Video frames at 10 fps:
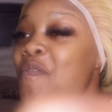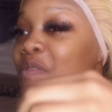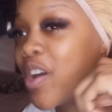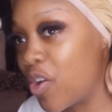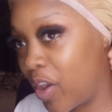
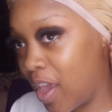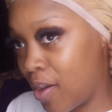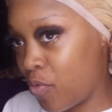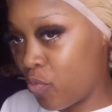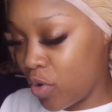But
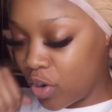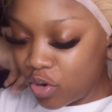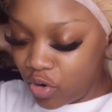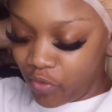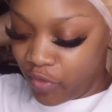okay, we're gonna
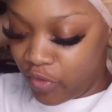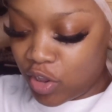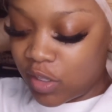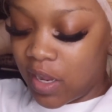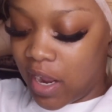do the
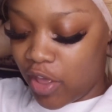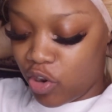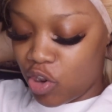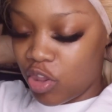reveal together